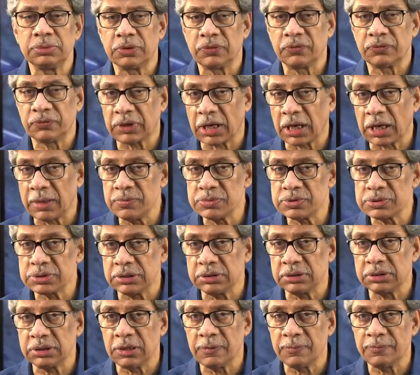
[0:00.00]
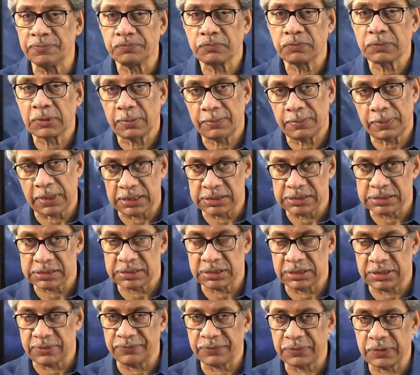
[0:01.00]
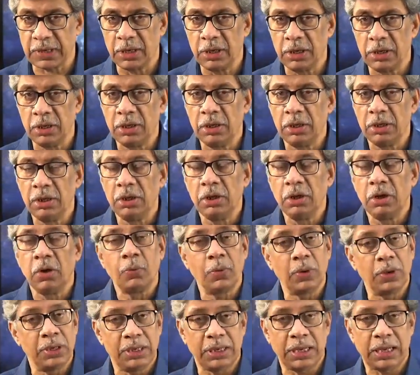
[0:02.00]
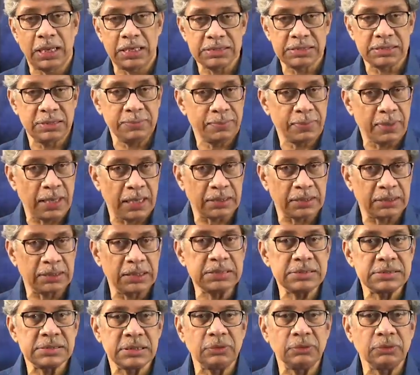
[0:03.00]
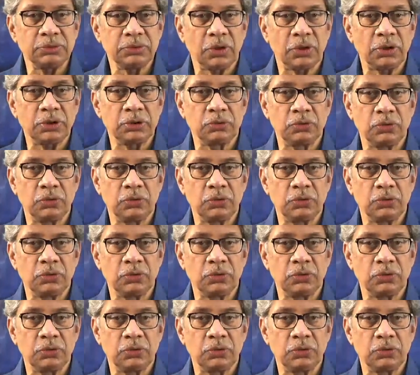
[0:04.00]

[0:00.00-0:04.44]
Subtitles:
of times in the past. One large impact is now thought to